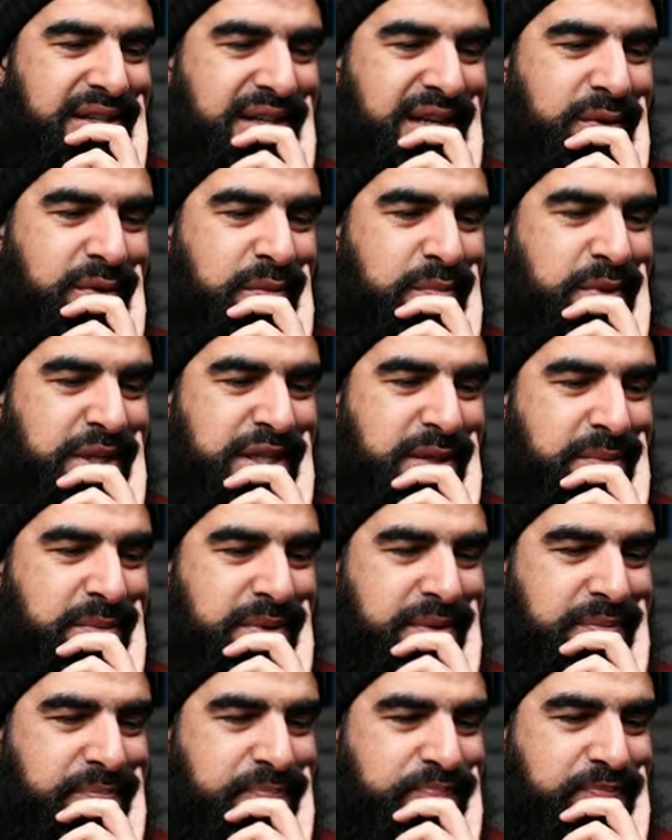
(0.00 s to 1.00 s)
I will meet up.
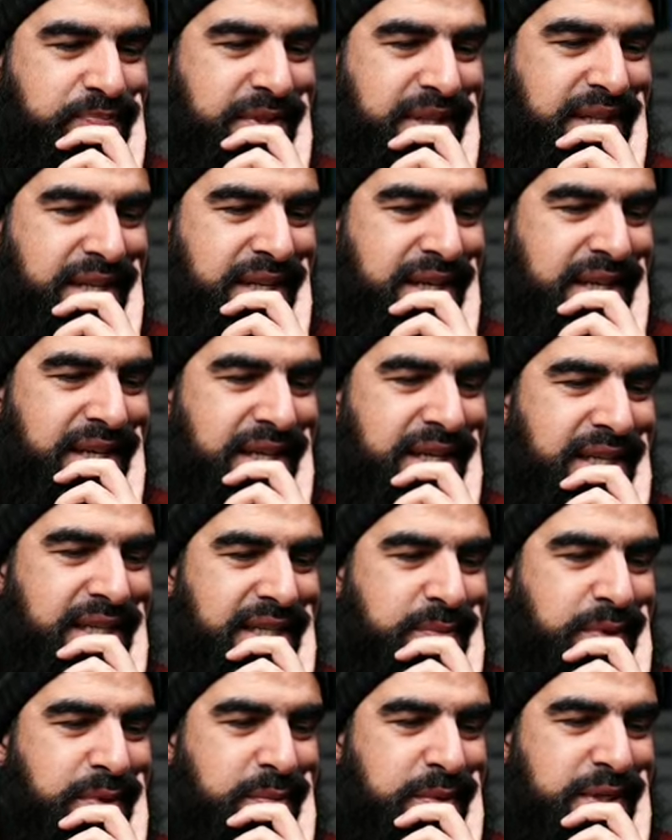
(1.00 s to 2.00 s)
Is
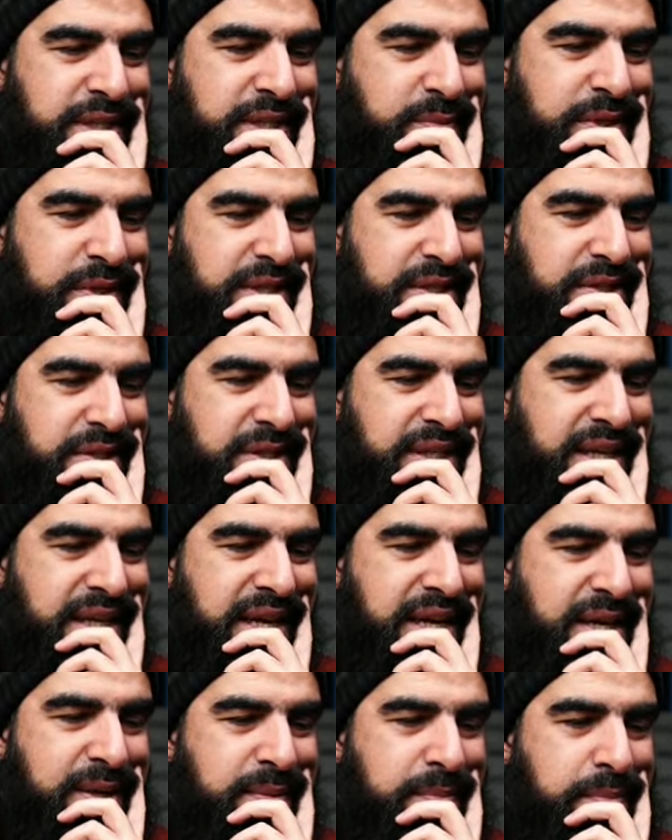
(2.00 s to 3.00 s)
it permissible to
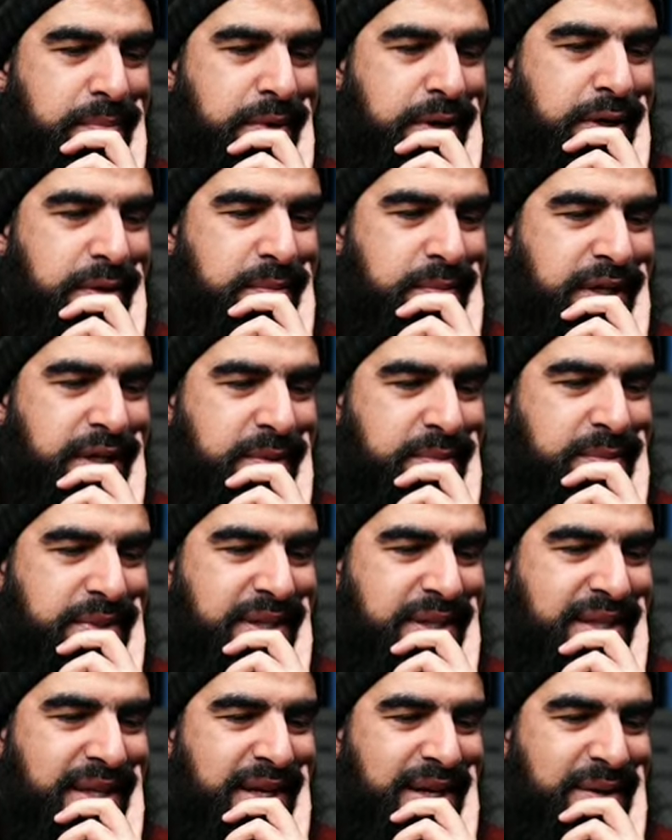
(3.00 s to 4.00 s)
say Birmingham
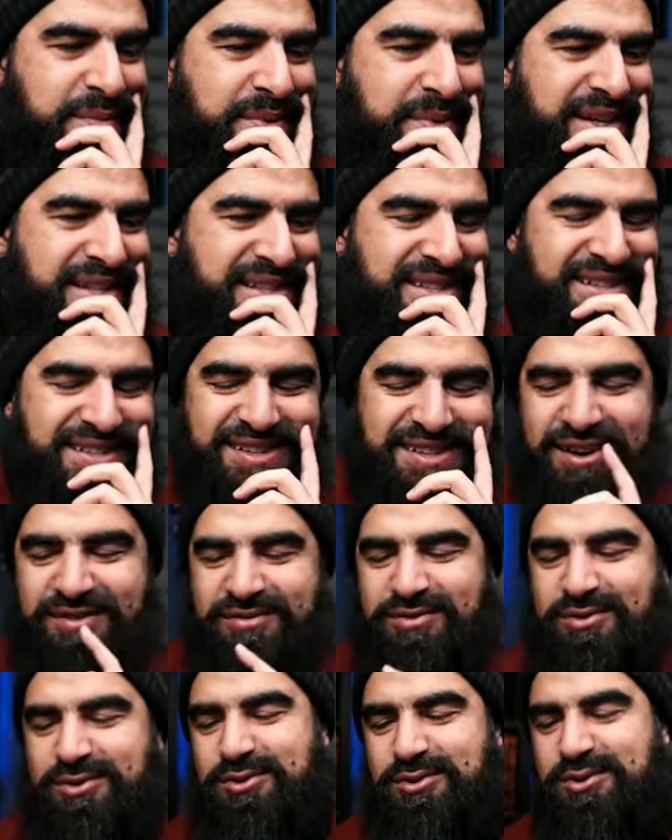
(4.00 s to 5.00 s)
Zindabad?
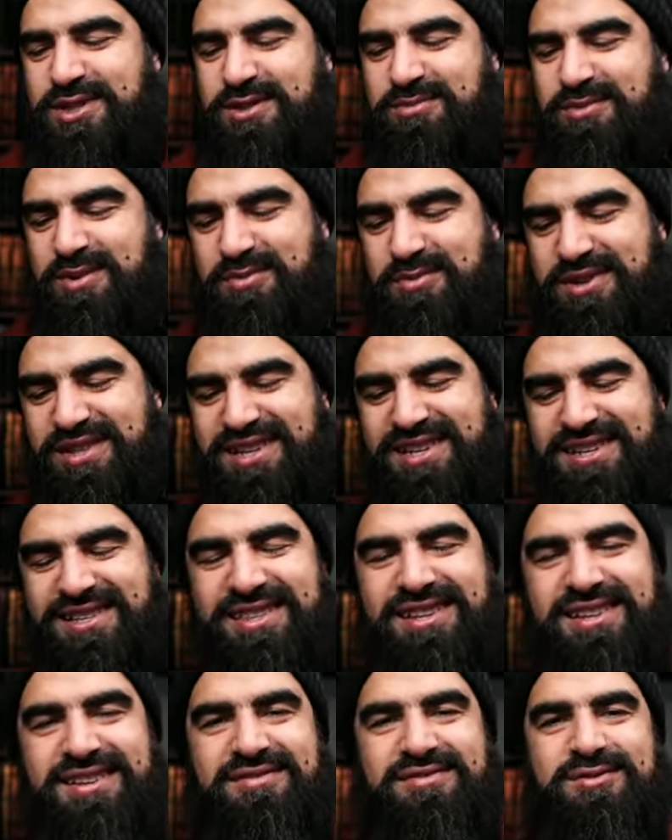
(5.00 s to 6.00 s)
Of course, my brother.
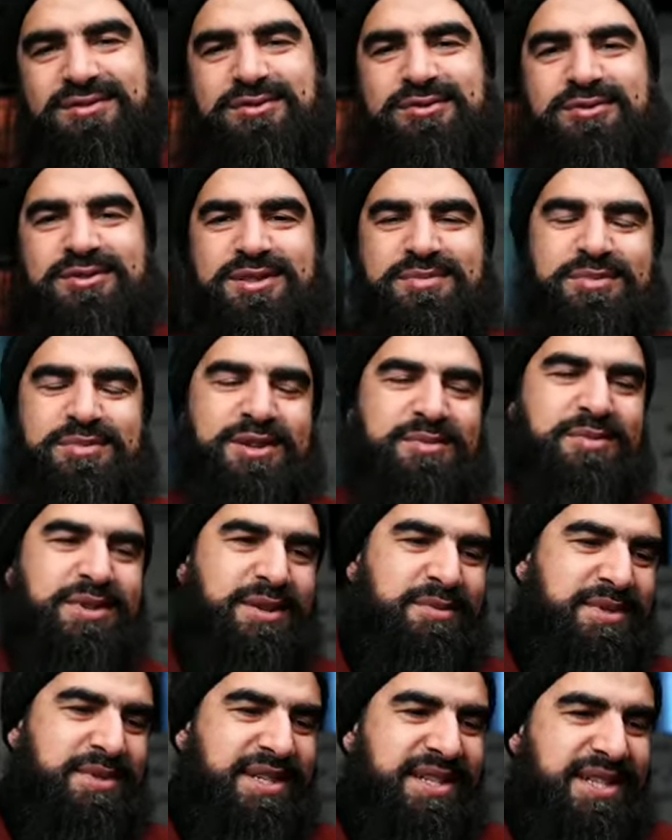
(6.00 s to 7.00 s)
Of course,
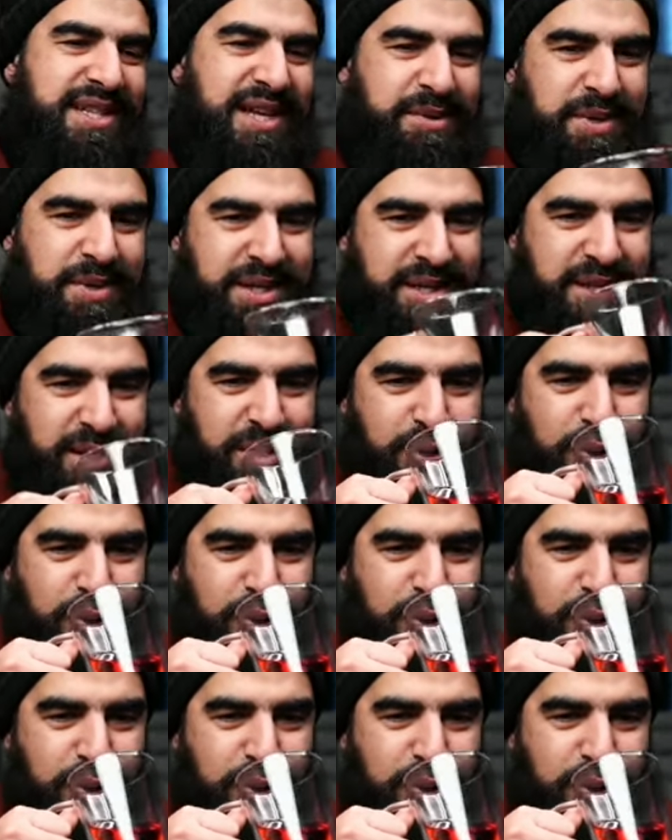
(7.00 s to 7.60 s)
Birmingham Zindabad.